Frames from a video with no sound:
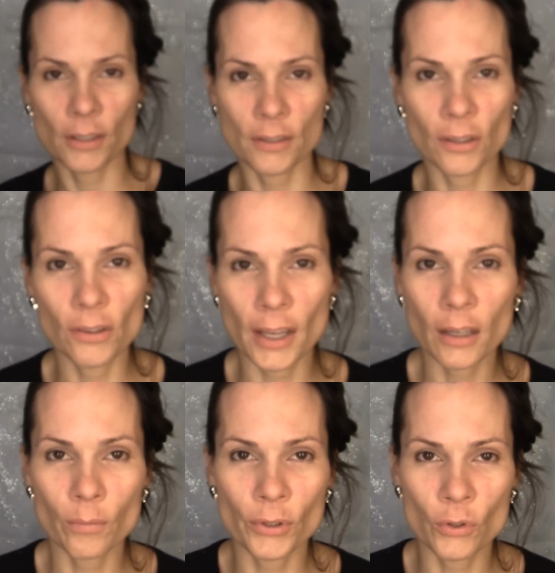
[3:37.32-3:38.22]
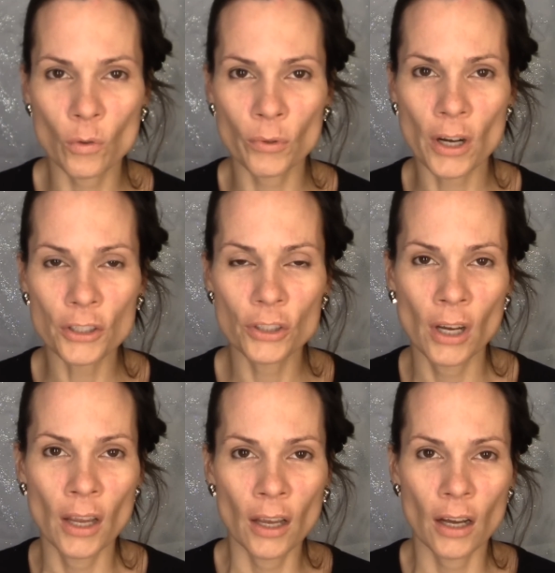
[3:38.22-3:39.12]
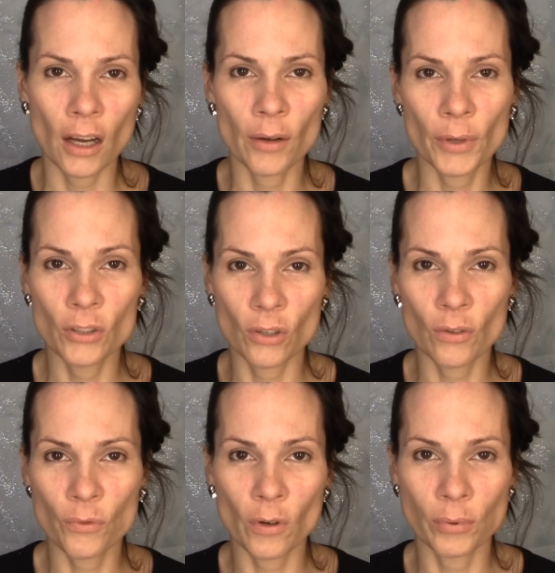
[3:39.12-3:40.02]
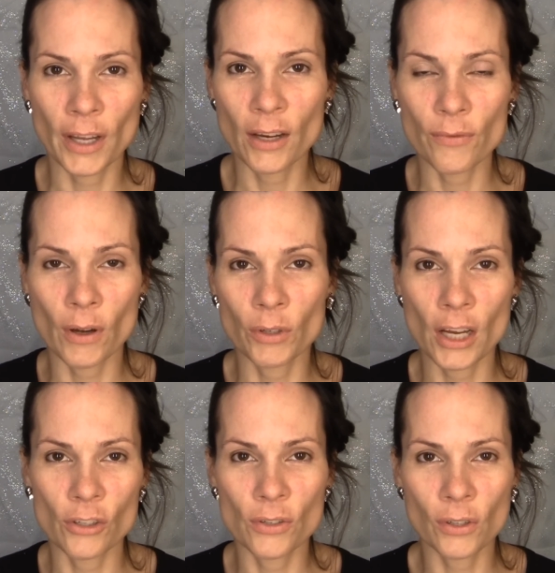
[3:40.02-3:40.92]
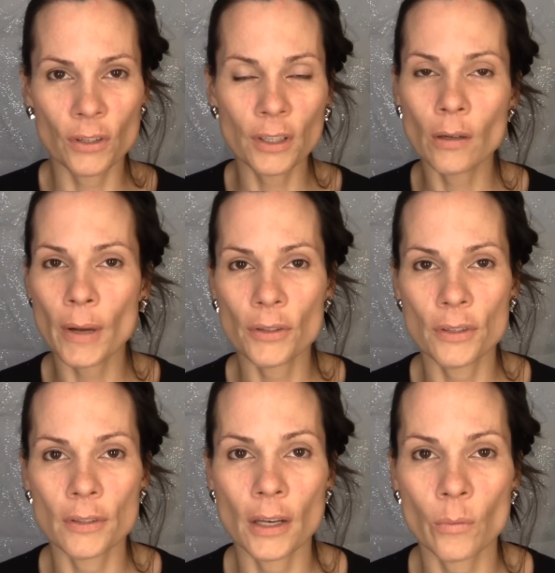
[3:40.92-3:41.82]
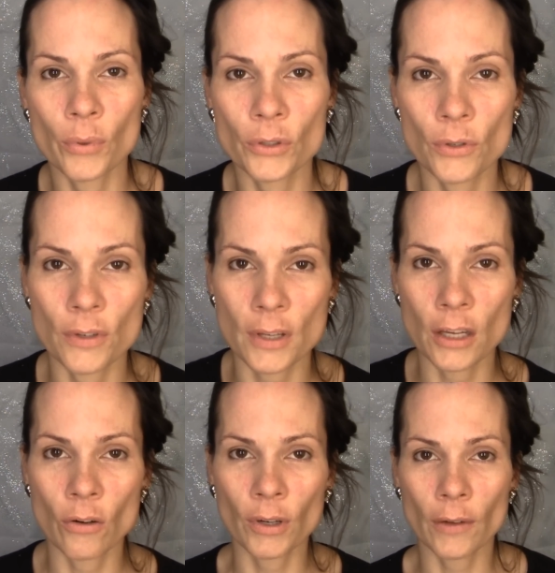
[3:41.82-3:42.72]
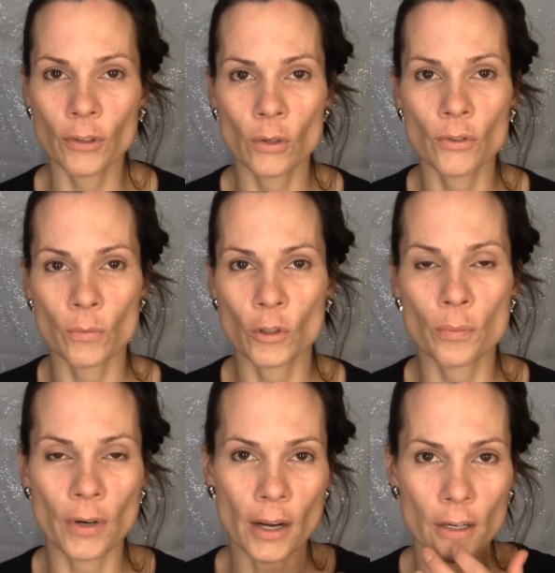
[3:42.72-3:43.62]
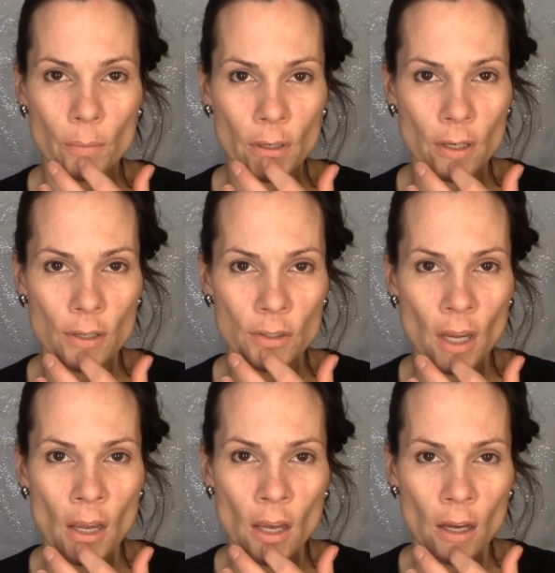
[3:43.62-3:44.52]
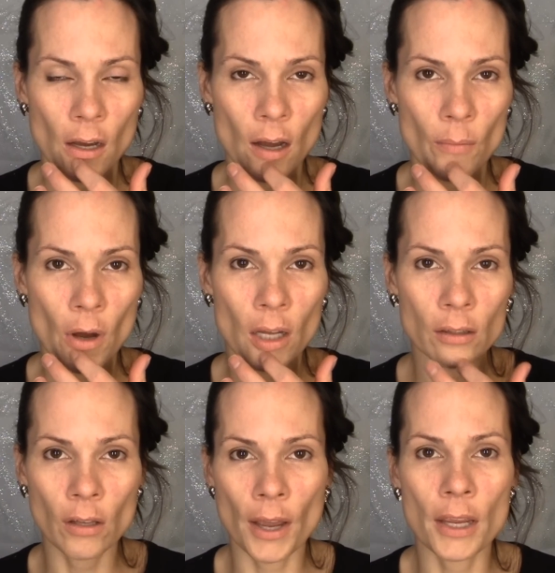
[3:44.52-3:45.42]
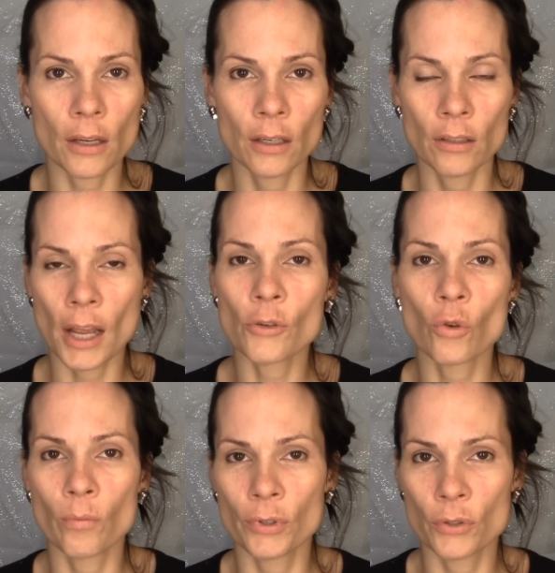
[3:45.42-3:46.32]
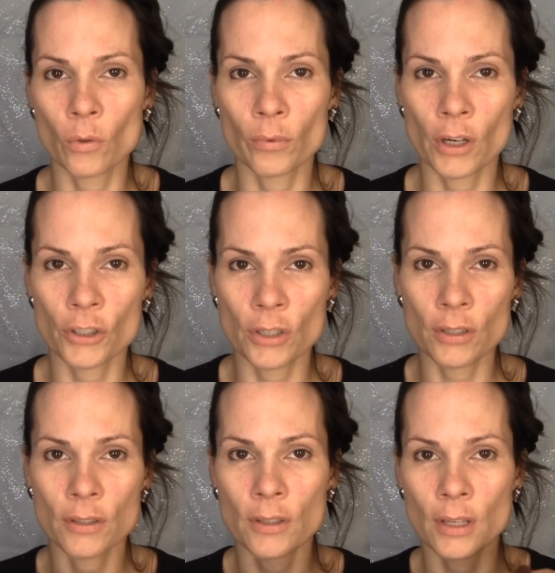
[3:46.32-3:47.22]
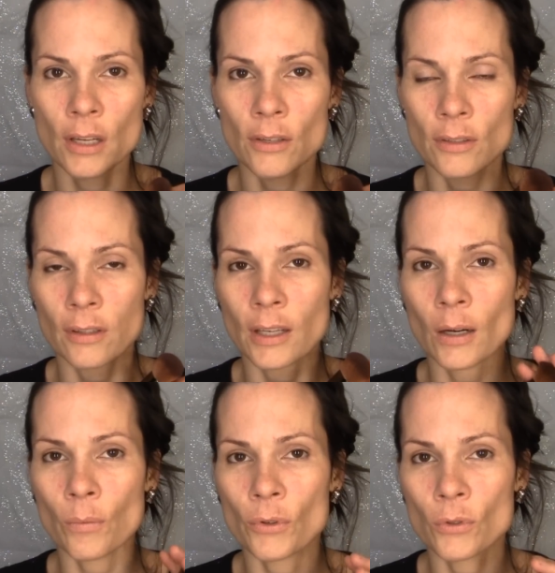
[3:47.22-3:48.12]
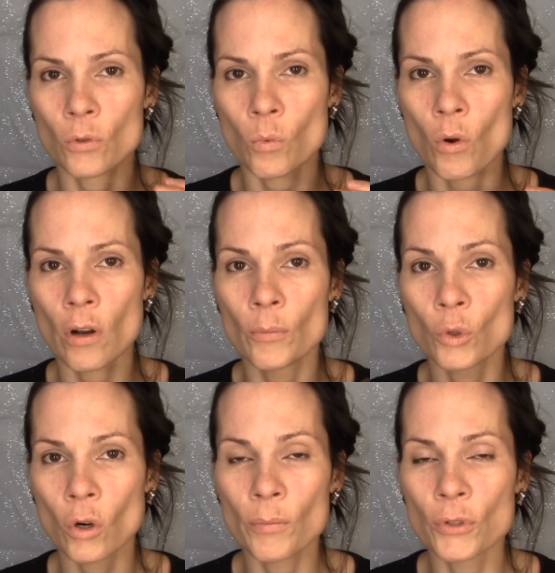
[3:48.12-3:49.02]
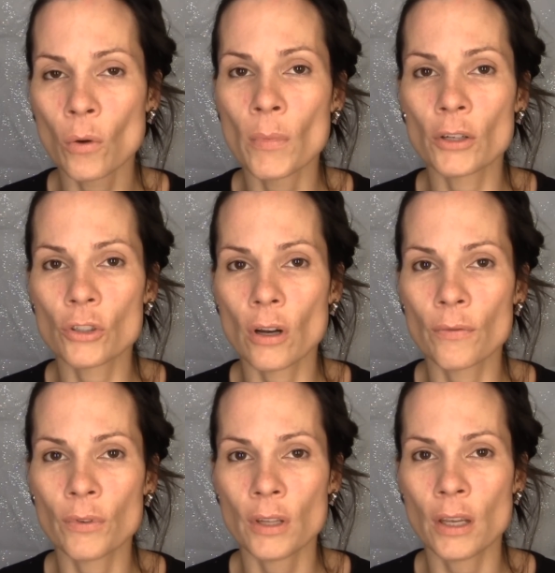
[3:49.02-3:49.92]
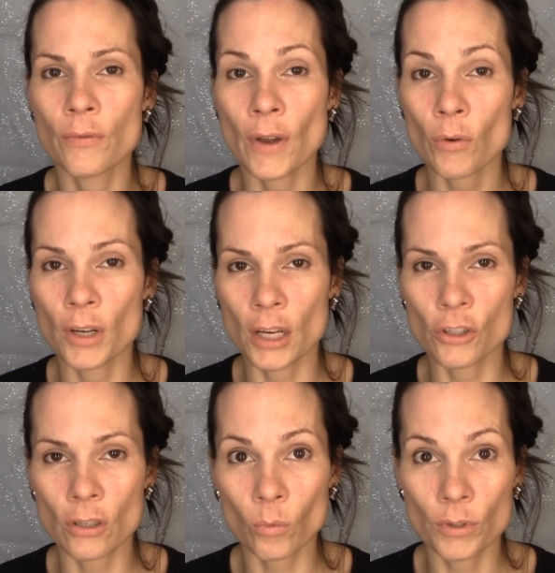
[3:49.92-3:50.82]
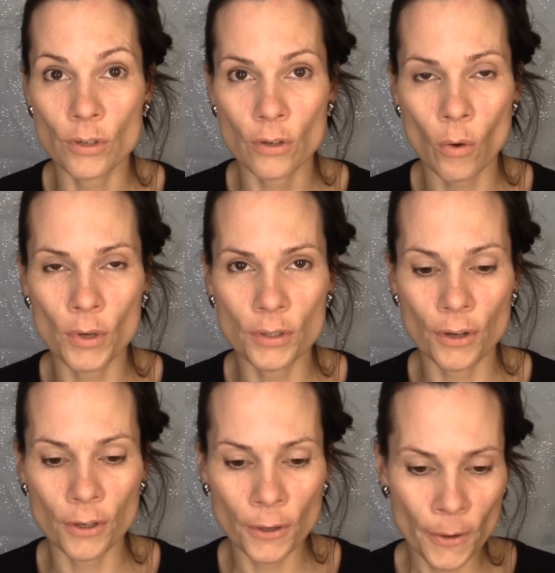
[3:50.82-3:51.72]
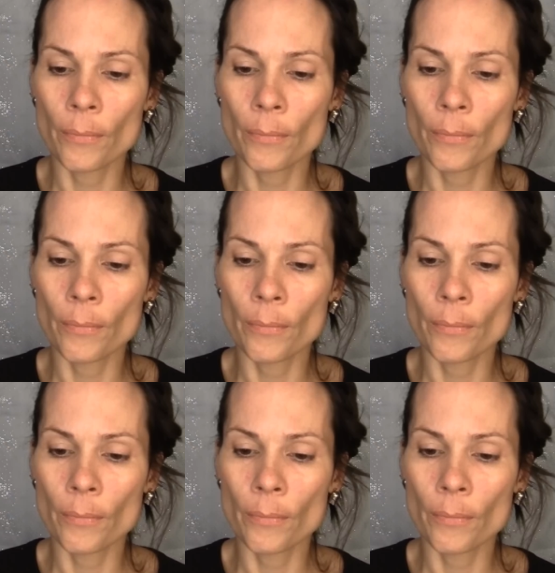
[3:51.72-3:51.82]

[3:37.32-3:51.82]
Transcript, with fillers: It's a synthetic bristle brush. Um, it's good for applying foundations. The good thing about synthetic bristles is that you don't have to use as much product because um, unlike natural bristle brushes, the synthetic bristles won't absorb so much of the foundation, which is always good.